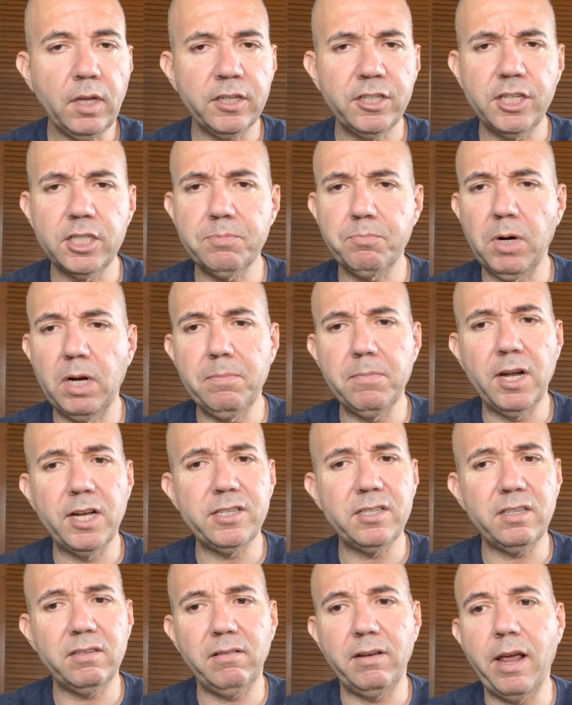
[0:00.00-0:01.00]
just pretty
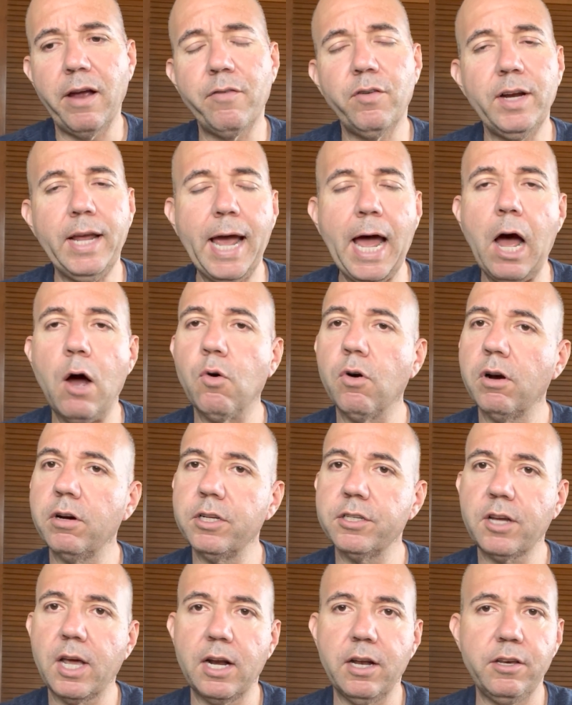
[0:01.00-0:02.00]
much every hour,
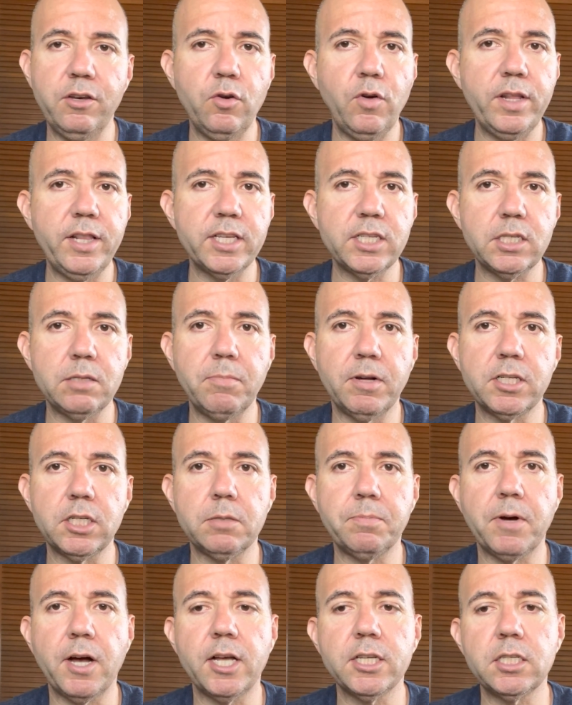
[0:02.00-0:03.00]
just kind of doing this as much
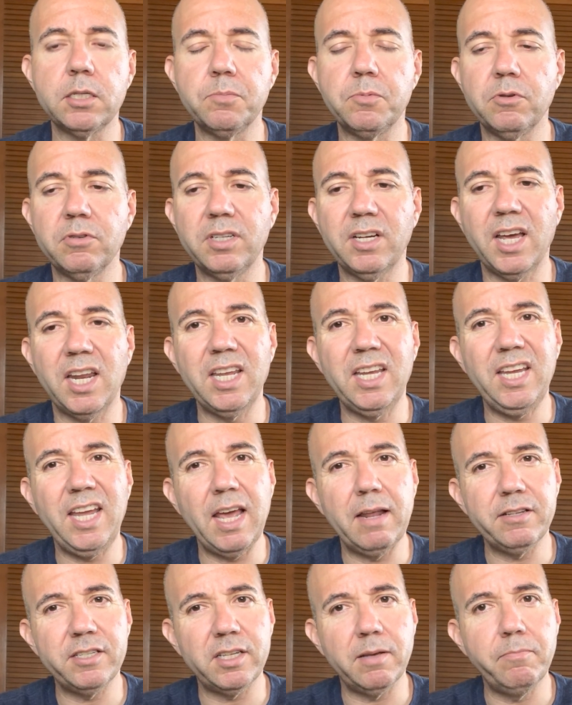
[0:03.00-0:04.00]
as possible to kind of
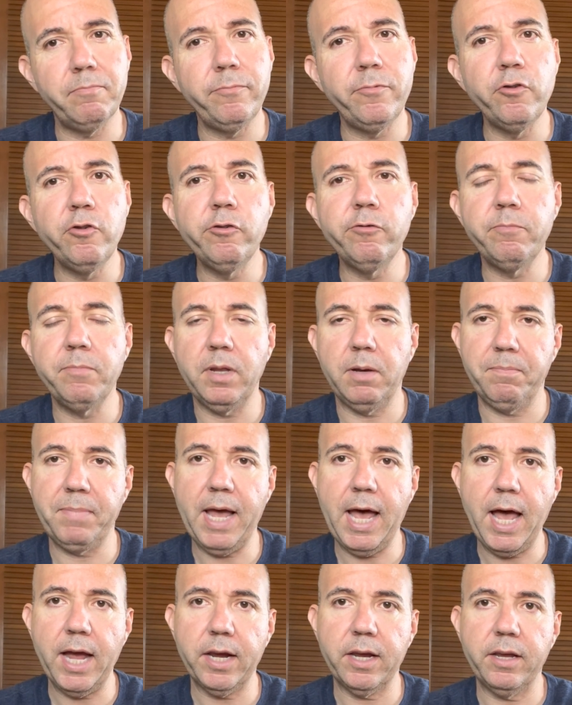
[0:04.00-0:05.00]
get some movement
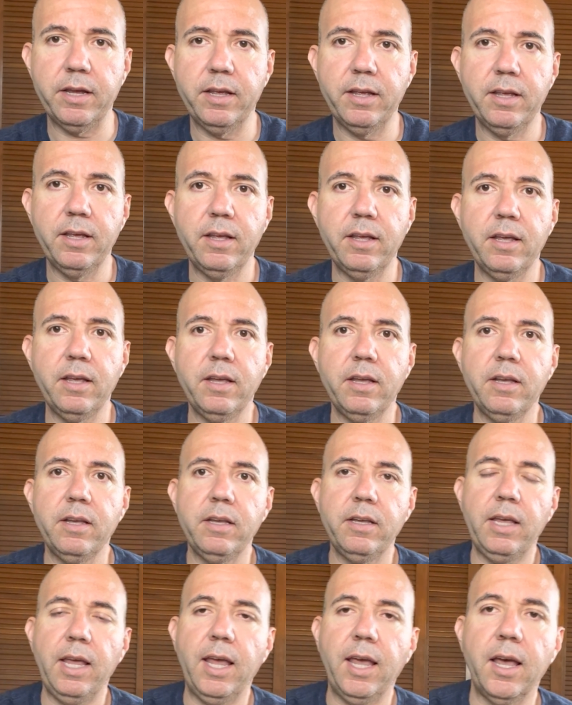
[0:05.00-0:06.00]
back.
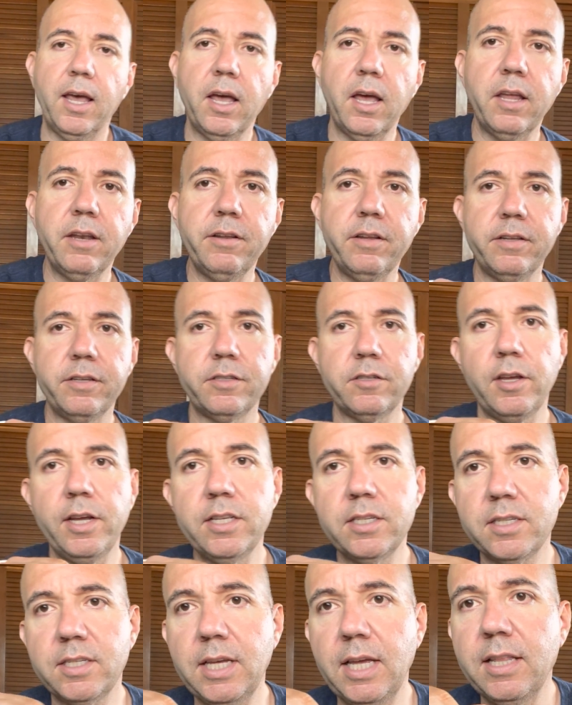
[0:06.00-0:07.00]
And so you
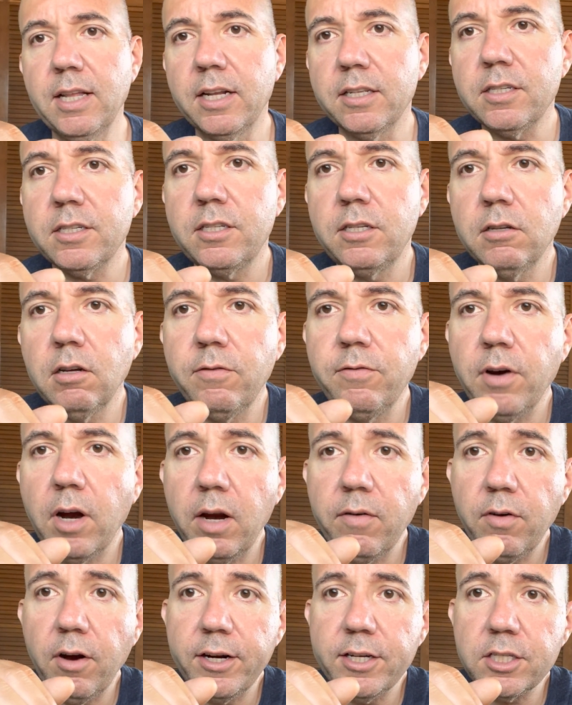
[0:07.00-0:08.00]
can see that it's still
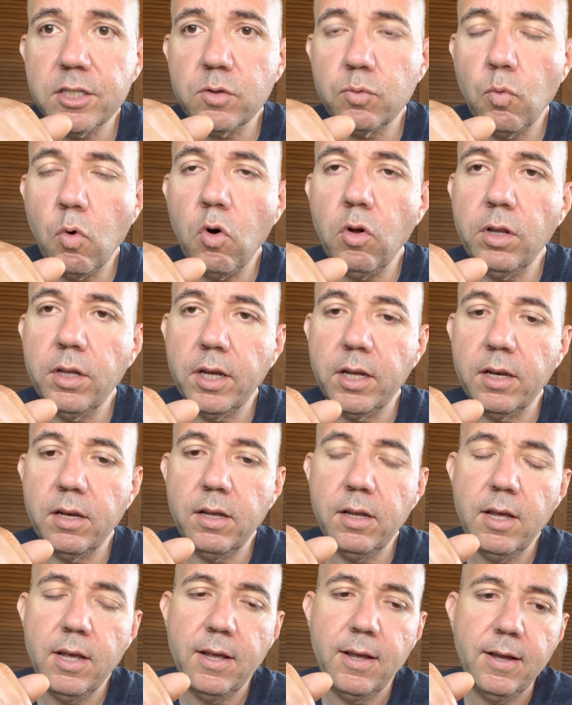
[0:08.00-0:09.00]
very, very
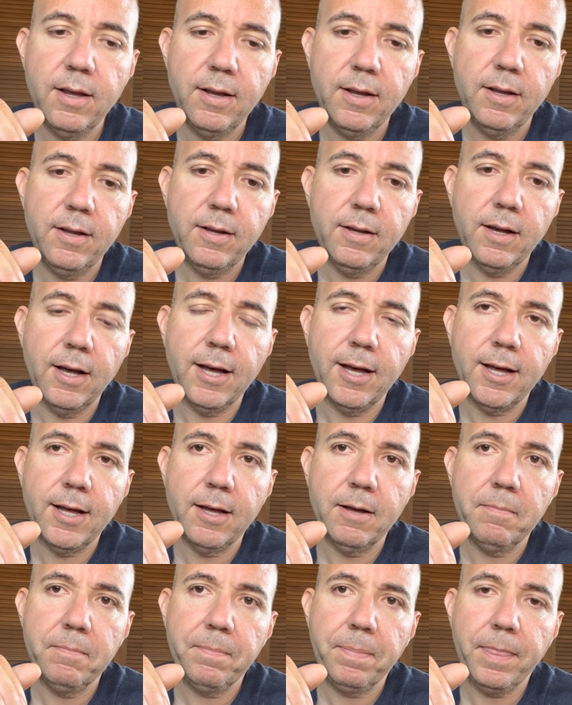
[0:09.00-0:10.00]
swollen.
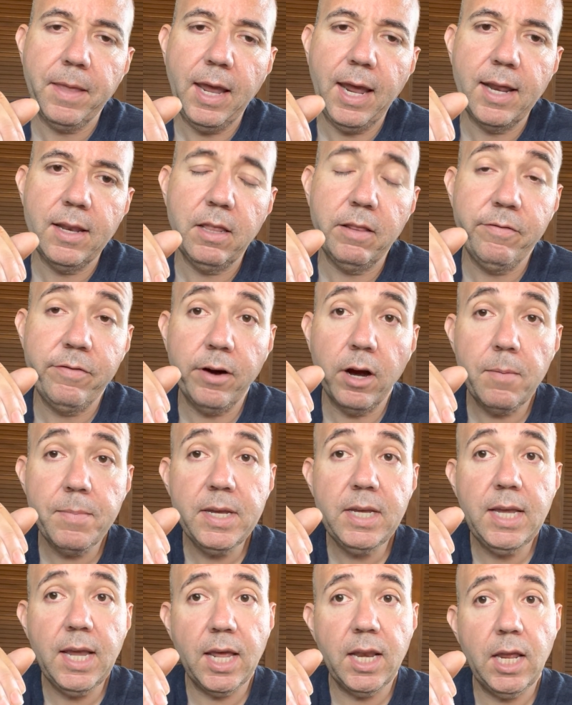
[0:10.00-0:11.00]
And in the very
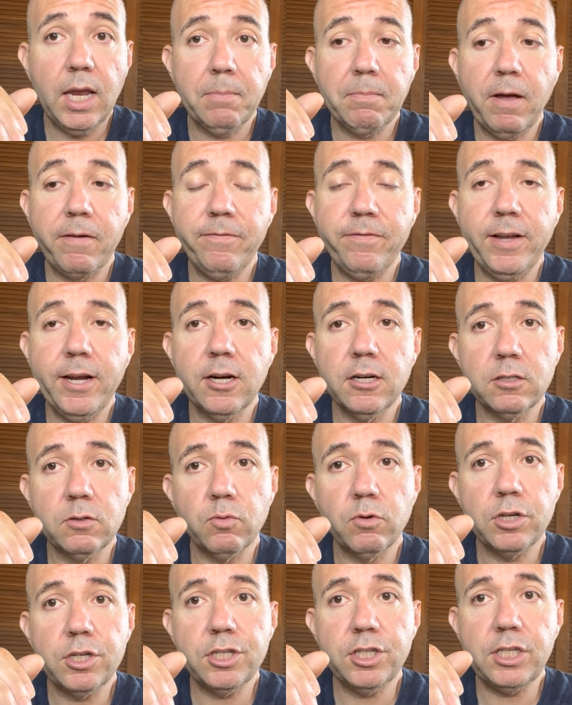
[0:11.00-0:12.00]
beginning, my fingers
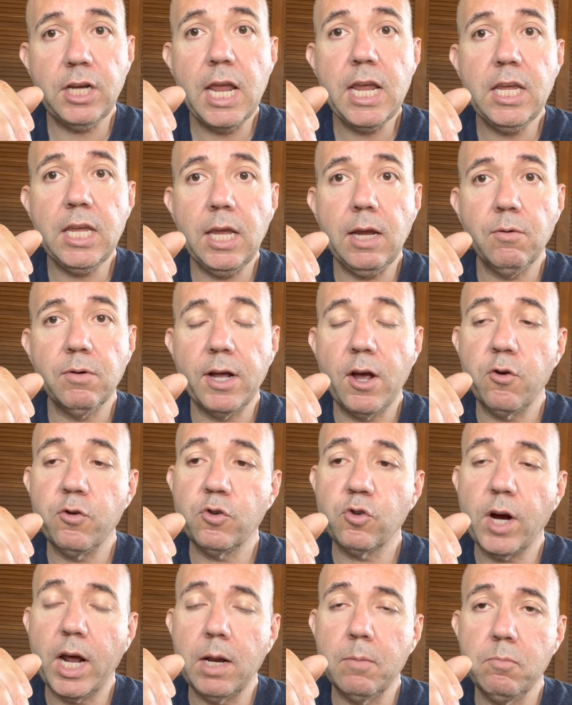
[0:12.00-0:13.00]
were shaking when I would
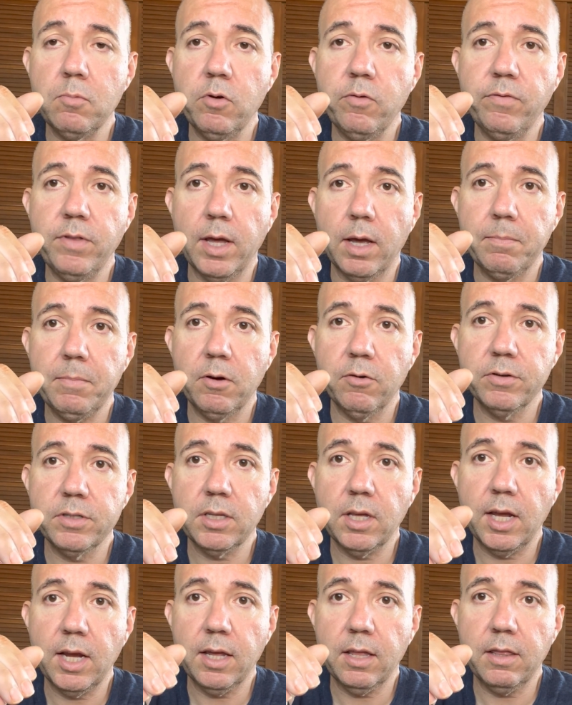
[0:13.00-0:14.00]
try to move them. It was
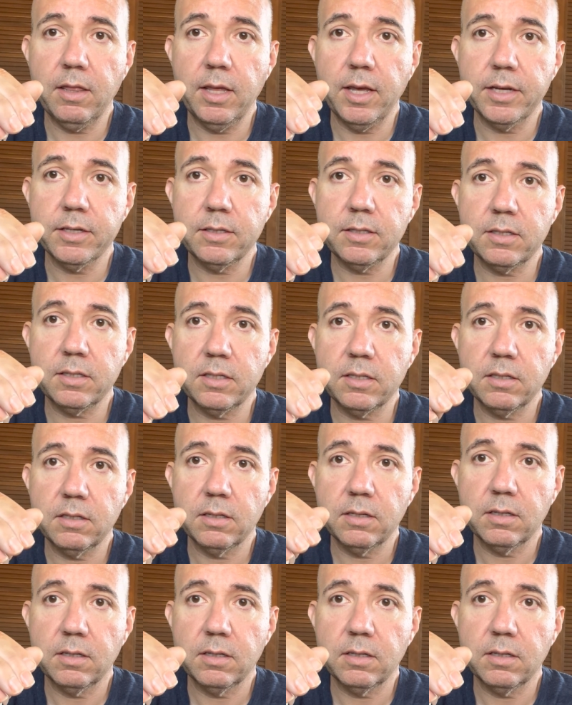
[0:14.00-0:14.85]
like this,